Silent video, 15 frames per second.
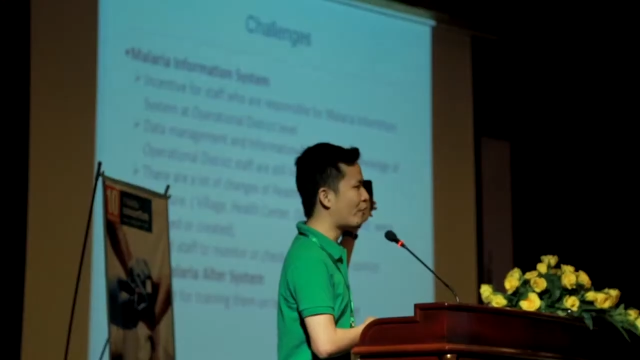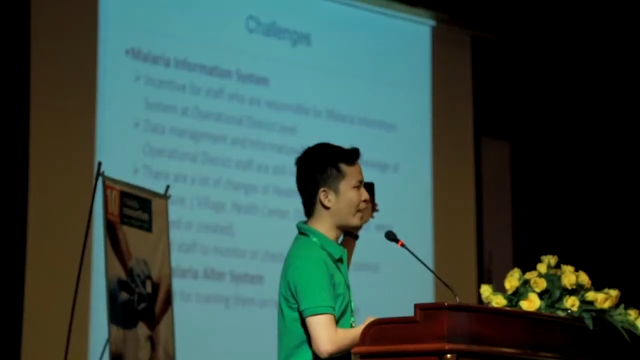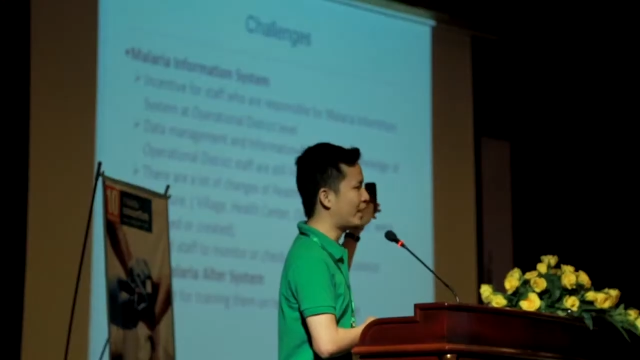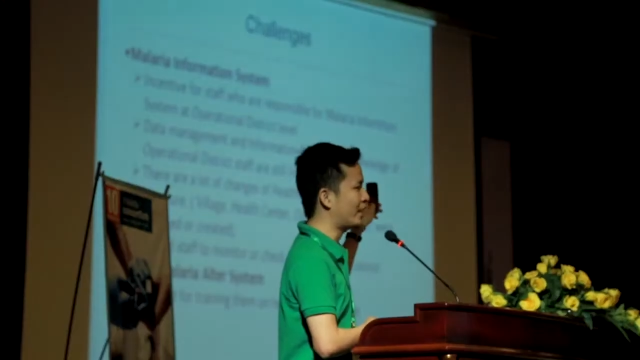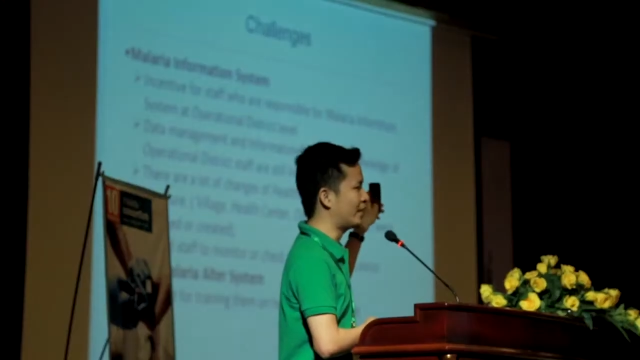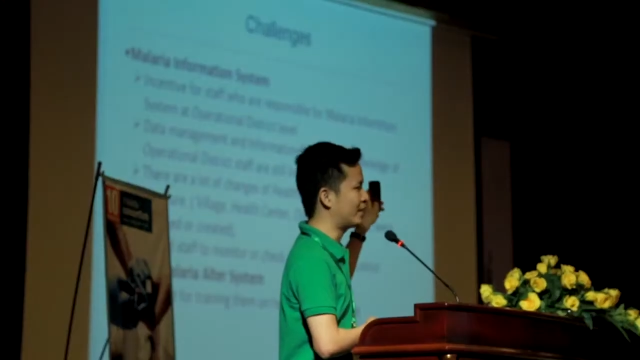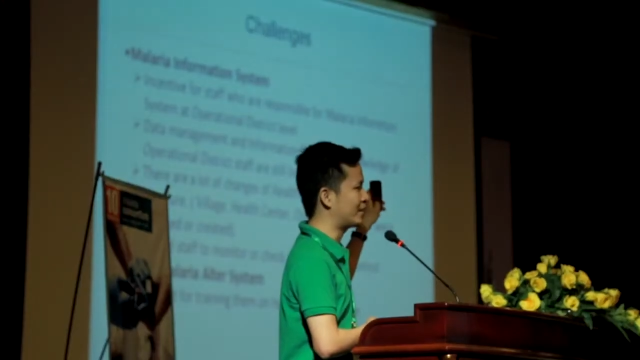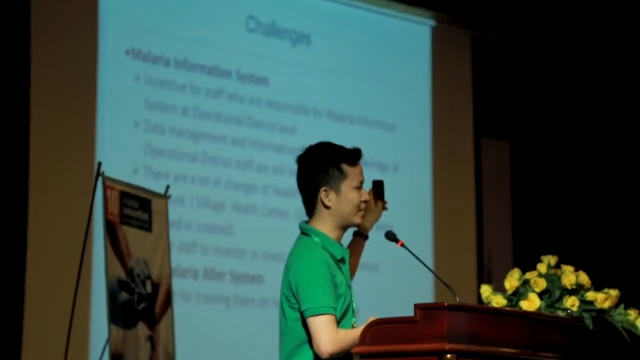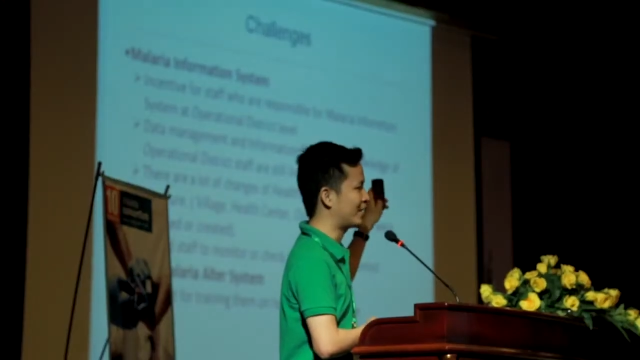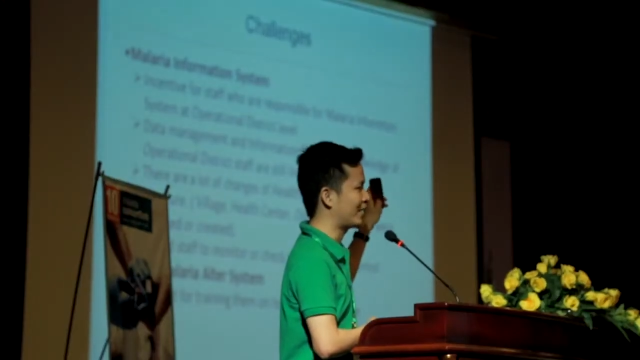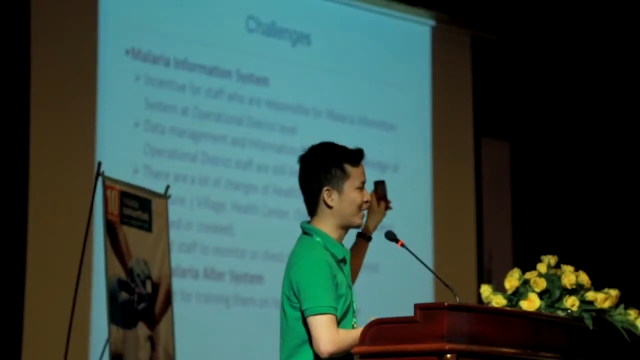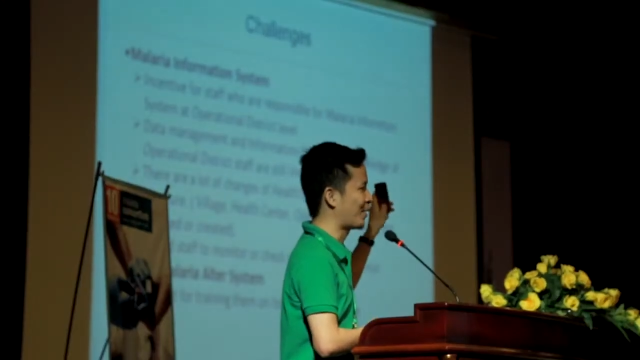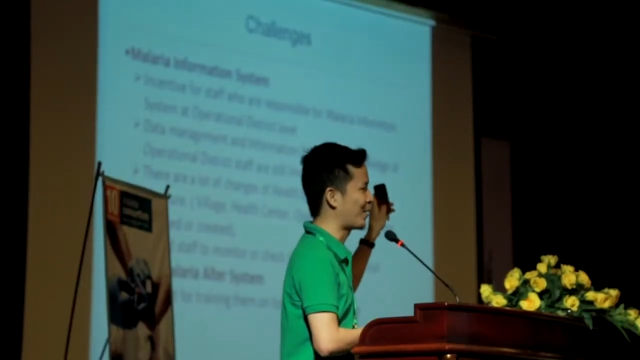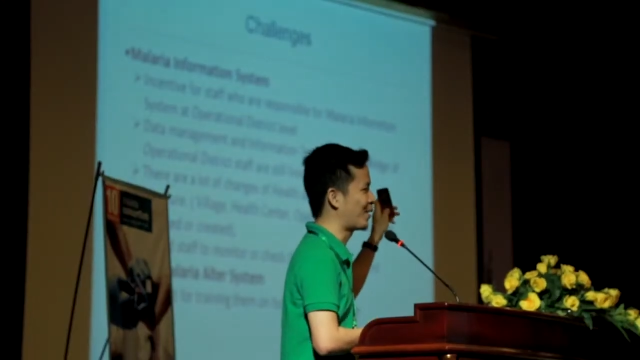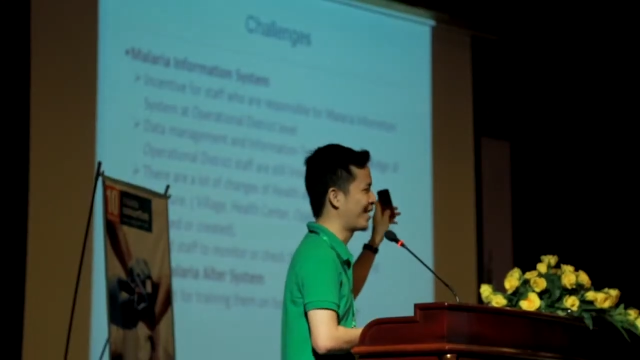rise.
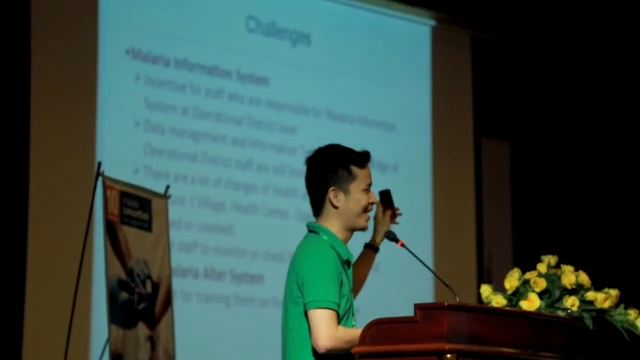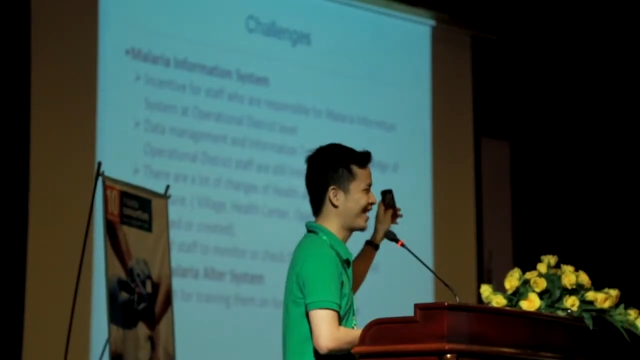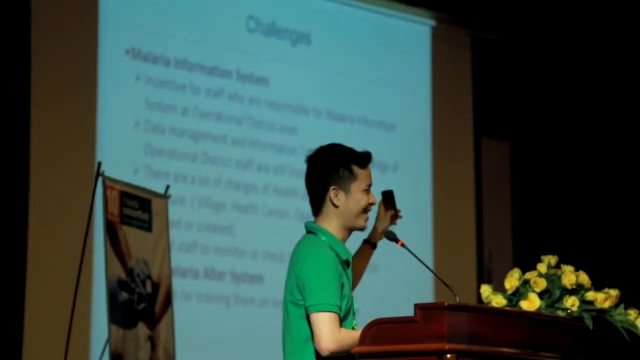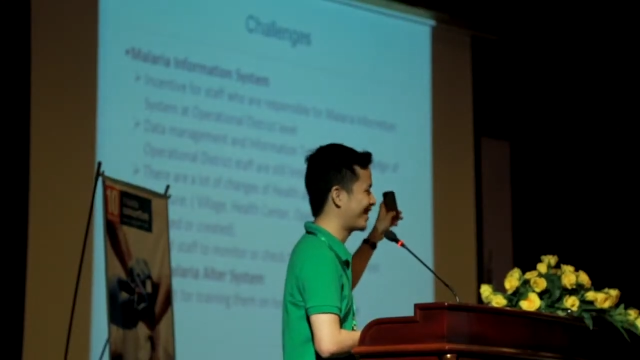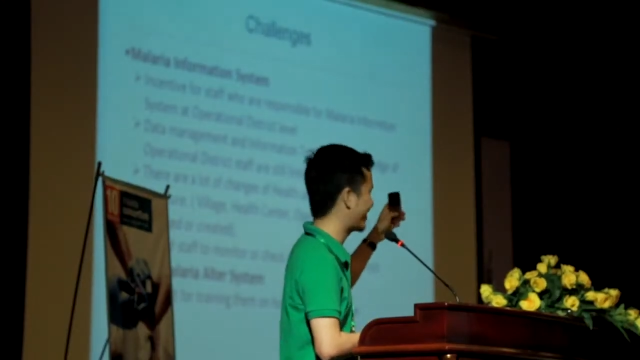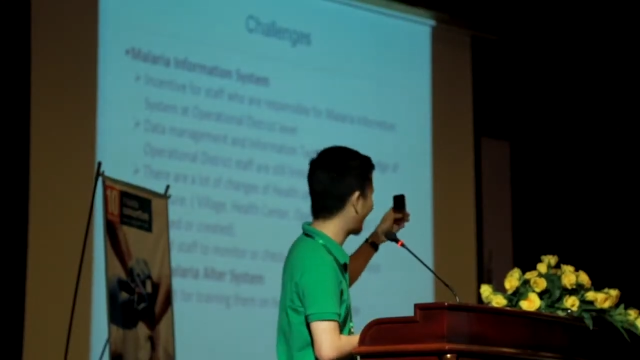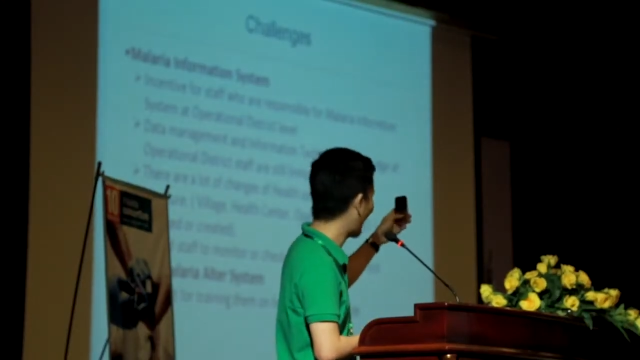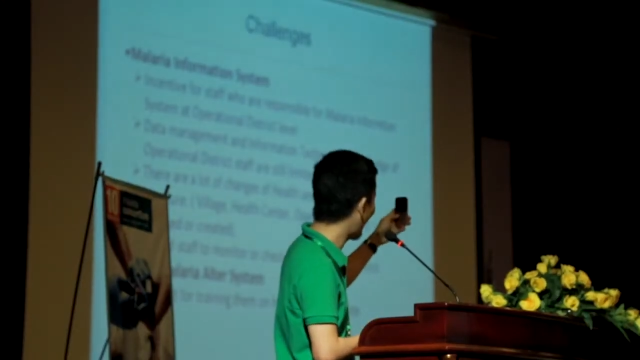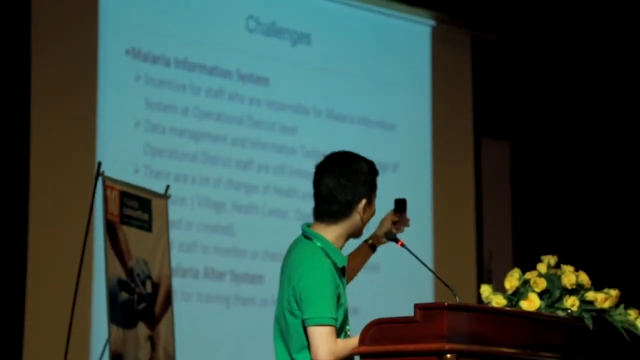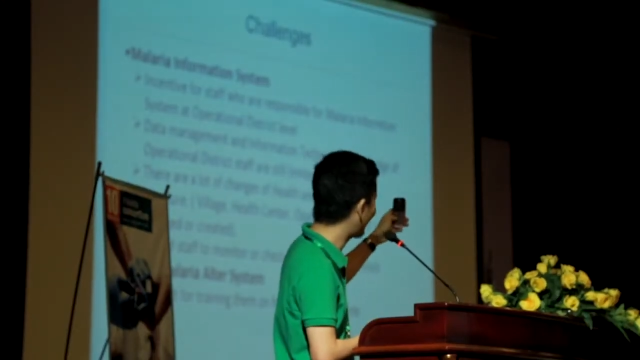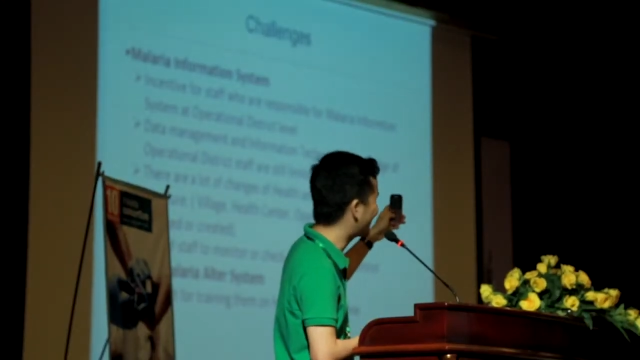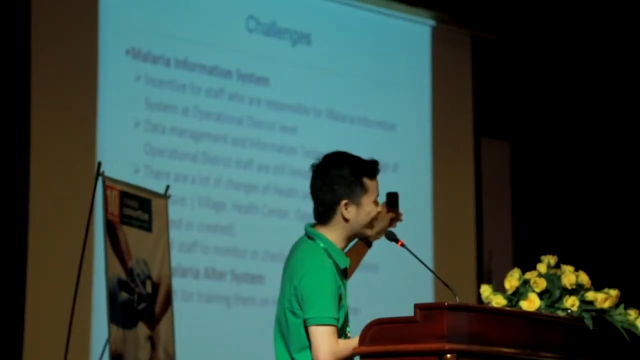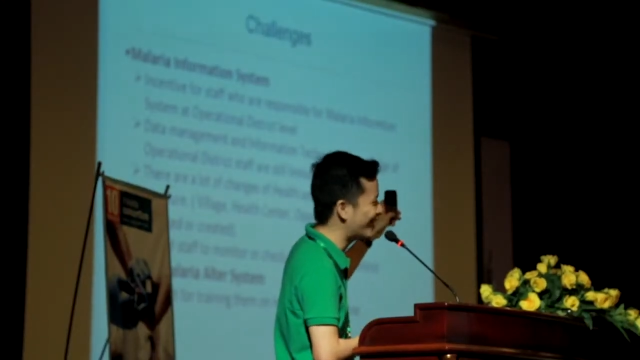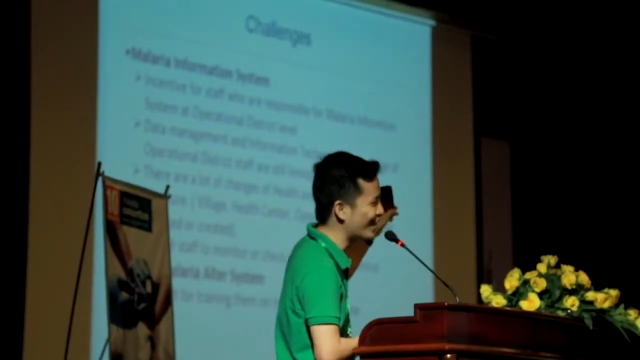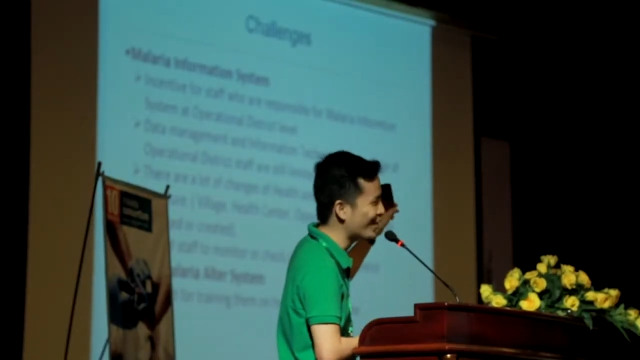
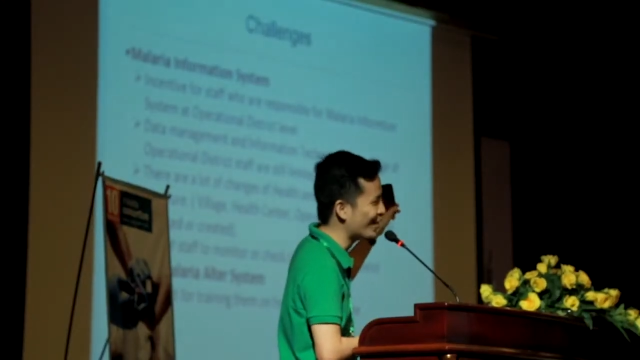Touch it,